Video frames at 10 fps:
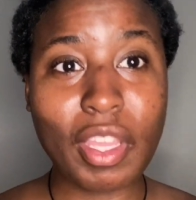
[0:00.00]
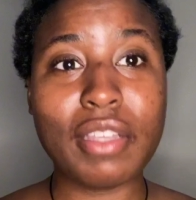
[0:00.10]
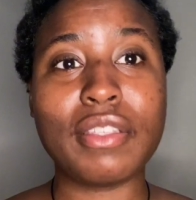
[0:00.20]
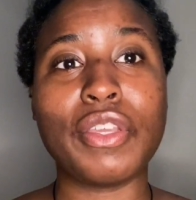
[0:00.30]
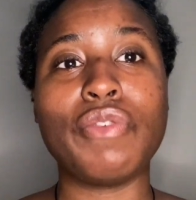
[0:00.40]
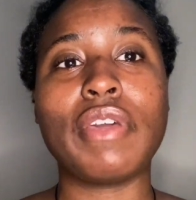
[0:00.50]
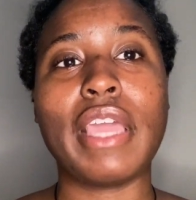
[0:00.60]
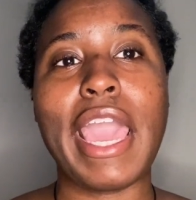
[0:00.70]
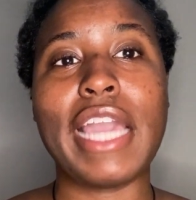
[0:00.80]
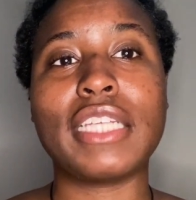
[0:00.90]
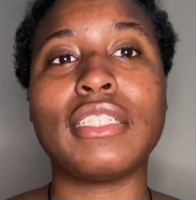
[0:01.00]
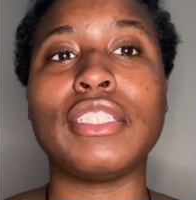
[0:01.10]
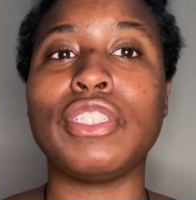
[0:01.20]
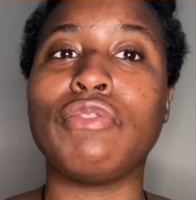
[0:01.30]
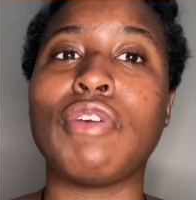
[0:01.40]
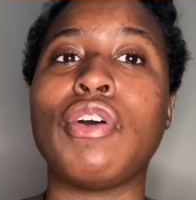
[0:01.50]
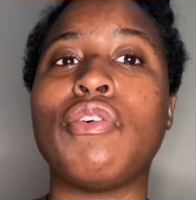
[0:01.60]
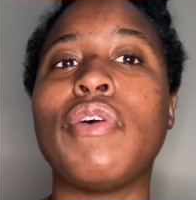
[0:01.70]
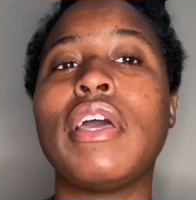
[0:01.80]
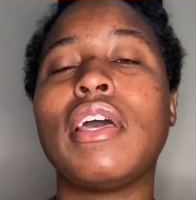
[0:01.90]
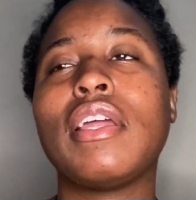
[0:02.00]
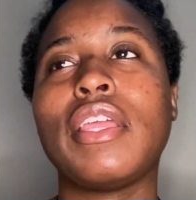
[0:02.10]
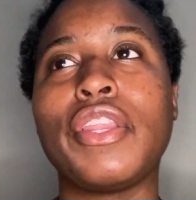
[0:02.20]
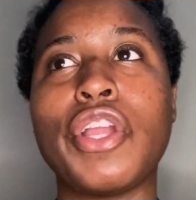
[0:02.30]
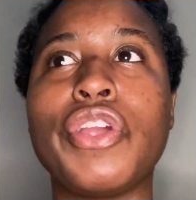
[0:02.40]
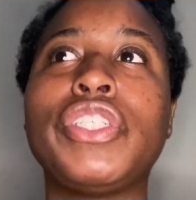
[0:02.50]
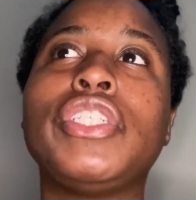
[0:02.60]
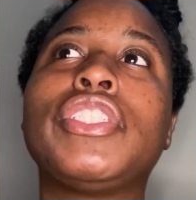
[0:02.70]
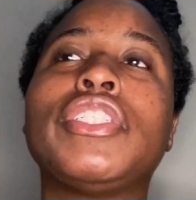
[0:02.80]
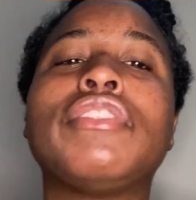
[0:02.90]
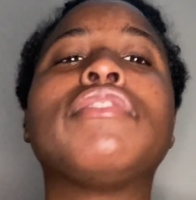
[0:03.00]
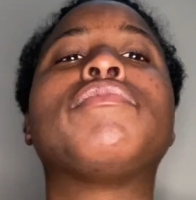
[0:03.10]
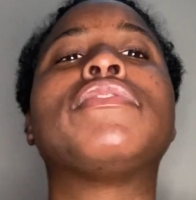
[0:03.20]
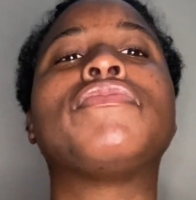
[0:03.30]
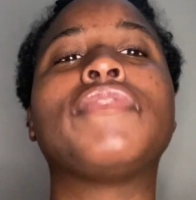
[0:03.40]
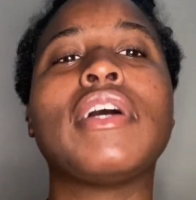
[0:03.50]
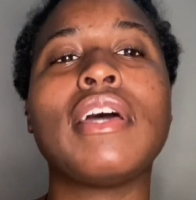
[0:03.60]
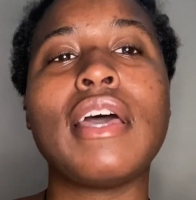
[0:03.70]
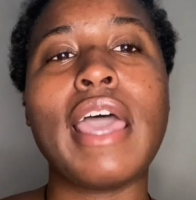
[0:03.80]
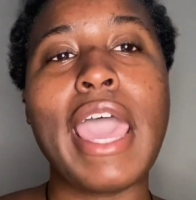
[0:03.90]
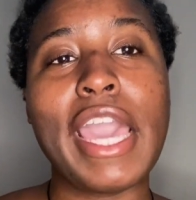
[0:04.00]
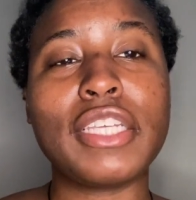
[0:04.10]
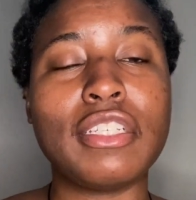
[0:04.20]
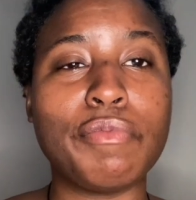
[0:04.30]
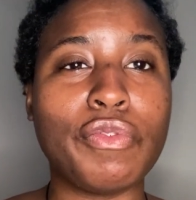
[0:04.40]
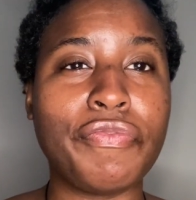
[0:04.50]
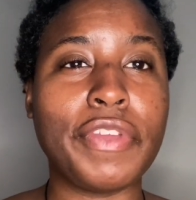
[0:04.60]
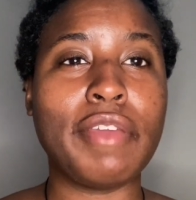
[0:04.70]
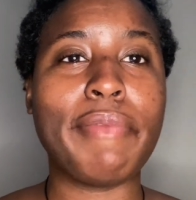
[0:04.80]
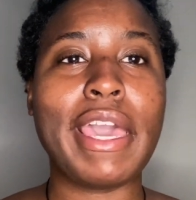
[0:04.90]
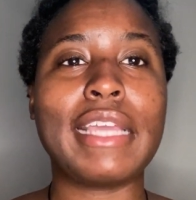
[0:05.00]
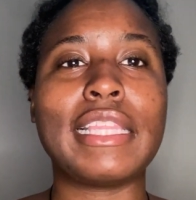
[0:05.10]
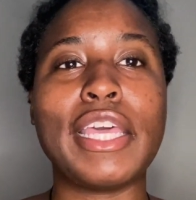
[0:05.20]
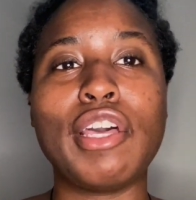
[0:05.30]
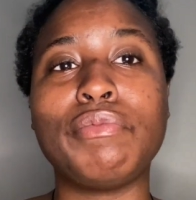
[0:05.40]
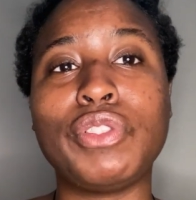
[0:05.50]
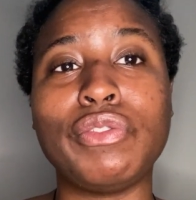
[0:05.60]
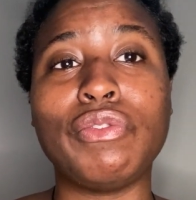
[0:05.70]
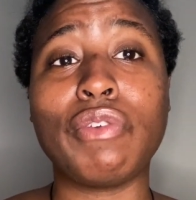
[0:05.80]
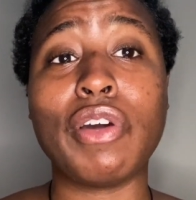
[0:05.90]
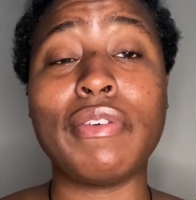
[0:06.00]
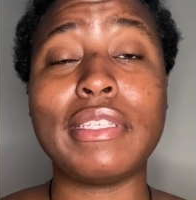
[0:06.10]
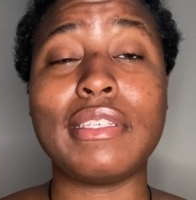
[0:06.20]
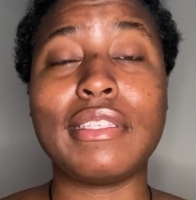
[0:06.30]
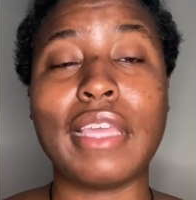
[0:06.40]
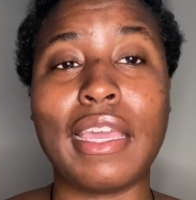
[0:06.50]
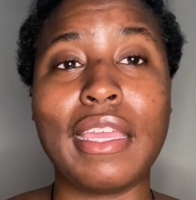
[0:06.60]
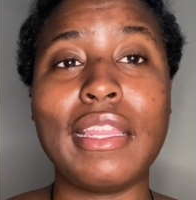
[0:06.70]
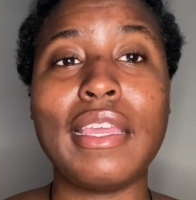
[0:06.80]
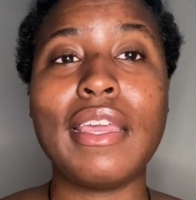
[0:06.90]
so you can actually grow and nourish each other with actionable feedback that helps you grow and sustain,